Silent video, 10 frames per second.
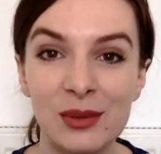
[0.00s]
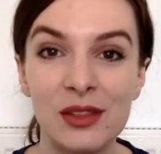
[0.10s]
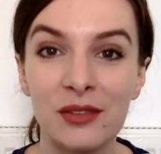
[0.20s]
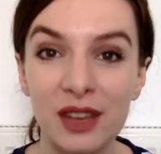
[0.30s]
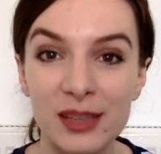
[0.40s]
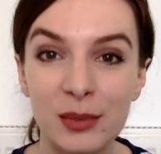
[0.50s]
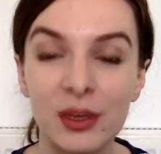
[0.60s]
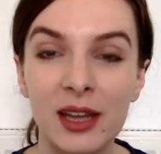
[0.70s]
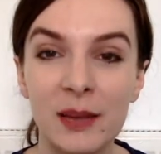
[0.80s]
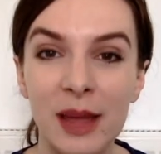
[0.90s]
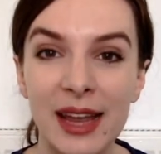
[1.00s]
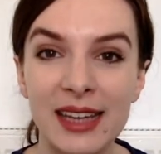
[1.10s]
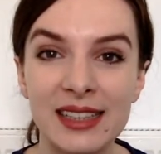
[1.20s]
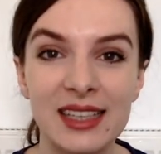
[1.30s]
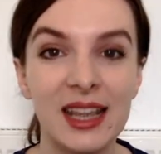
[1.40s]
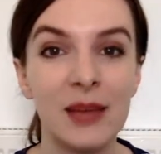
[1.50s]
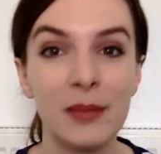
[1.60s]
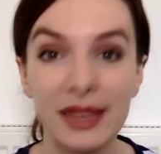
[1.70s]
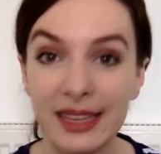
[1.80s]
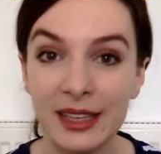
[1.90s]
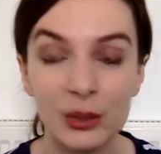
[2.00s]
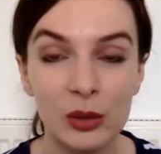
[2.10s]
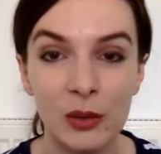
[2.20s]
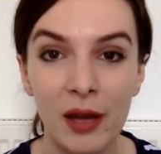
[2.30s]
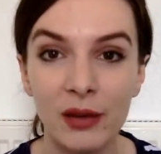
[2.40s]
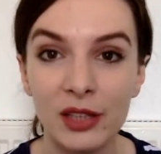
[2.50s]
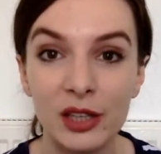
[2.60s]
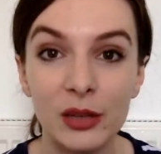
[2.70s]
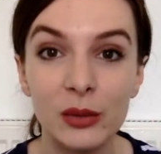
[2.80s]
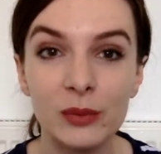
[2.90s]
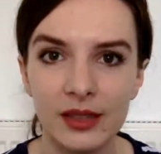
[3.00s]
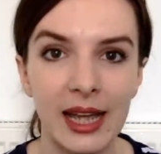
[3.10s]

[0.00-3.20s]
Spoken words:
with the first point I made, making it all about you.